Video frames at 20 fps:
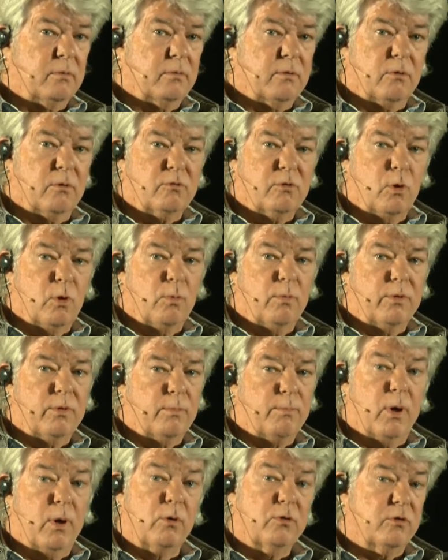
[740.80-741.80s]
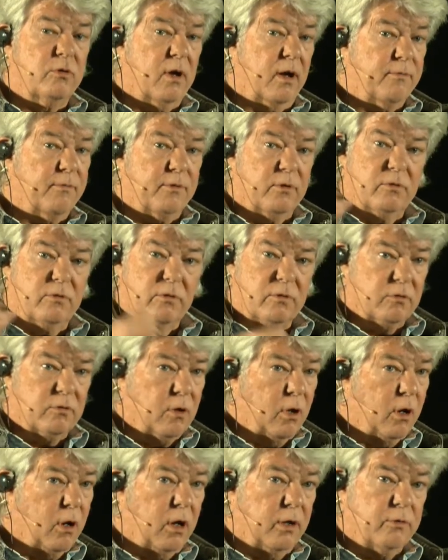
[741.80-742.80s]
there's no, the post office is
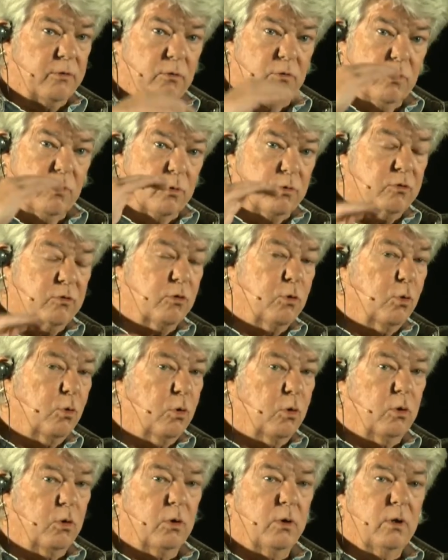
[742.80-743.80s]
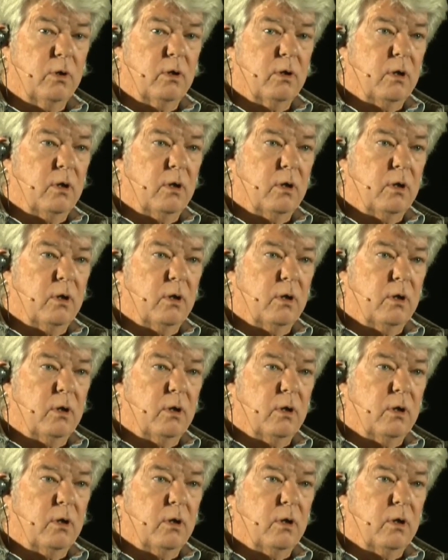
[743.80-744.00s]
gone, there's no school,